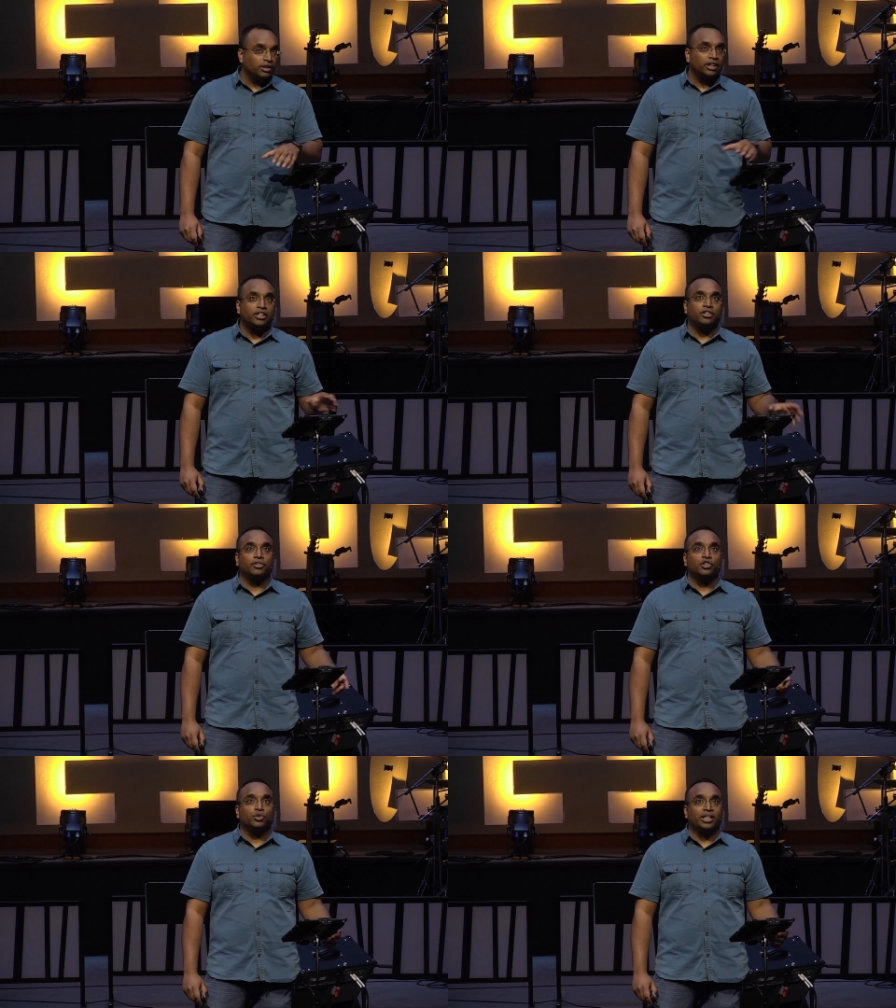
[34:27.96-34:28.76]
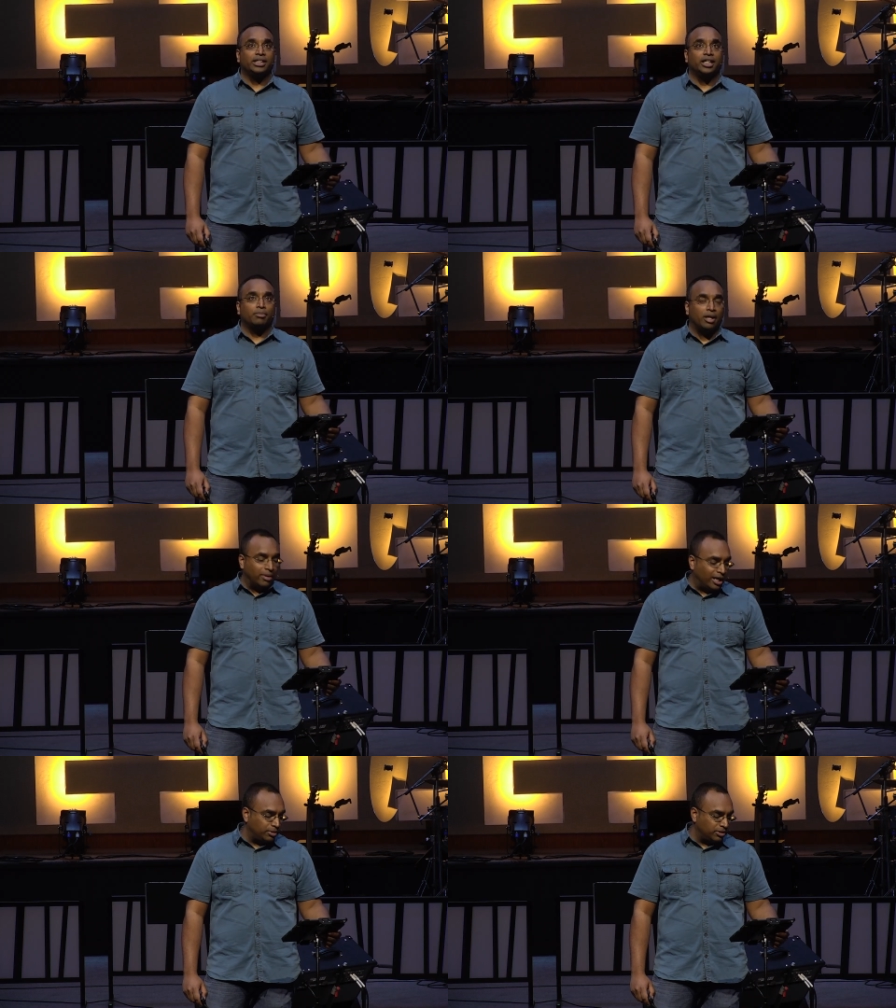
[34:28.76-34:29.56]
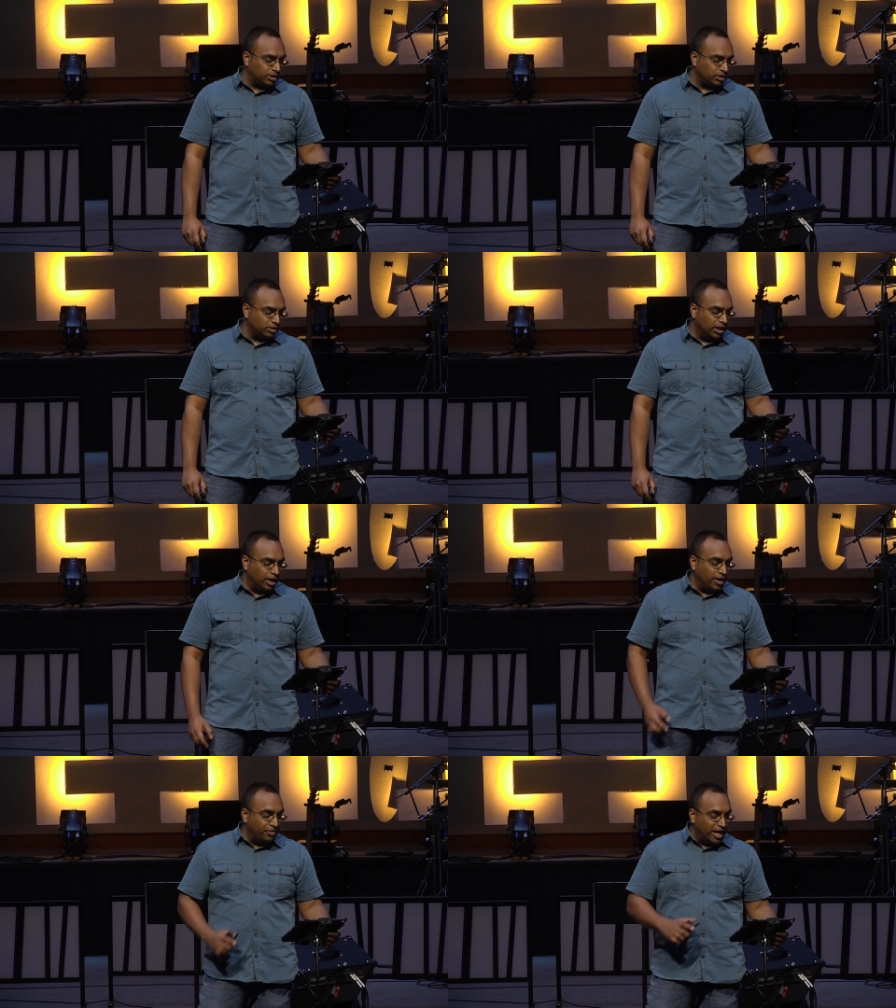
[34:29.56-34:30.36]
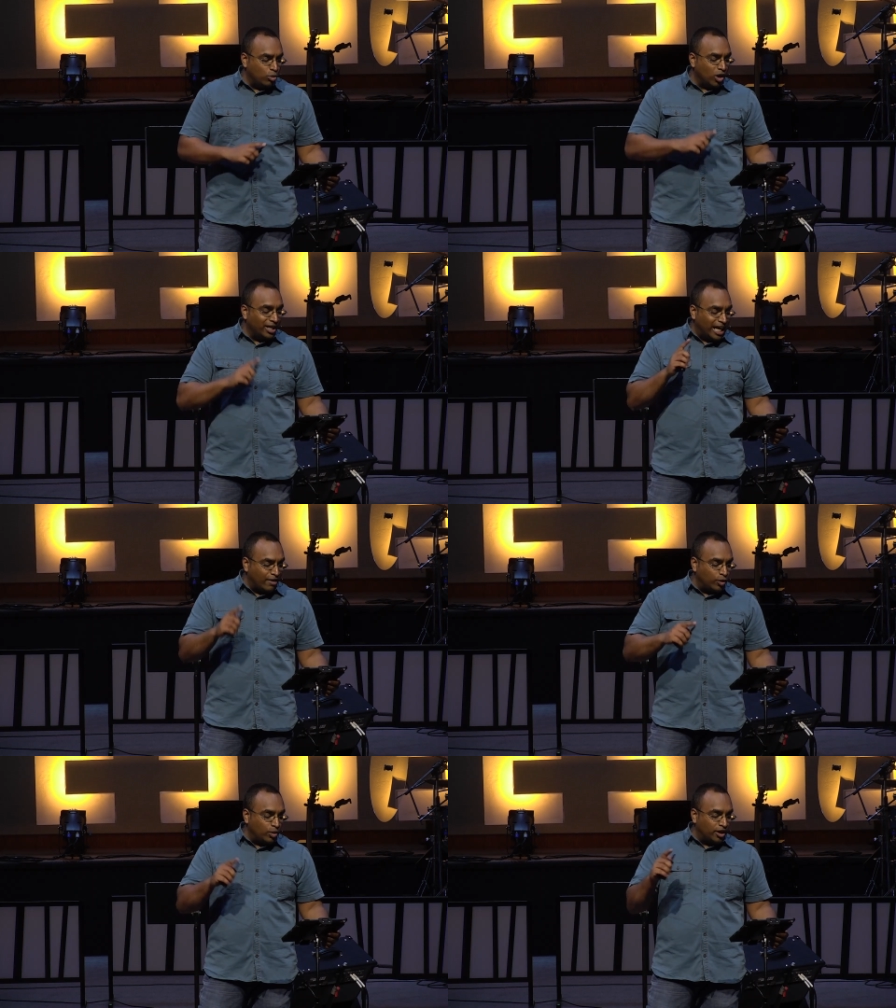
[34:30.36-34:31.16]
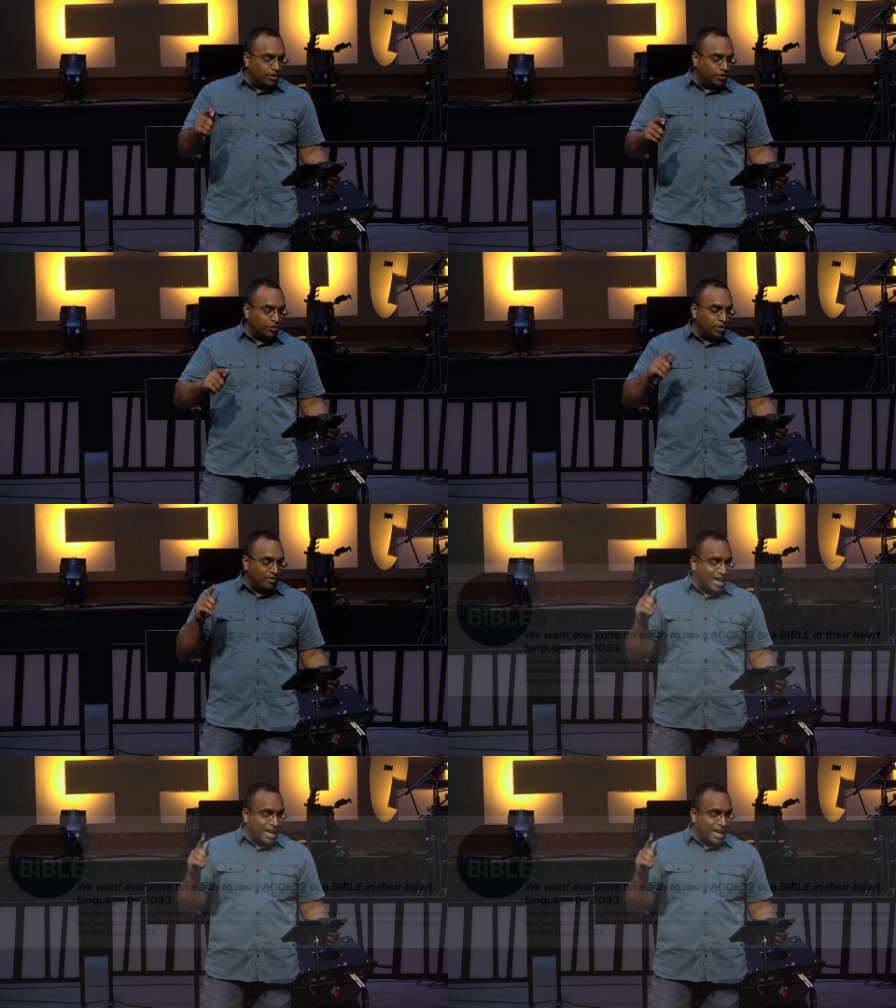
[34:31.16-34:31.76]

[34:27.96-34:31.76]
Here, this is what they say about Bibles. They want everyone on earth to have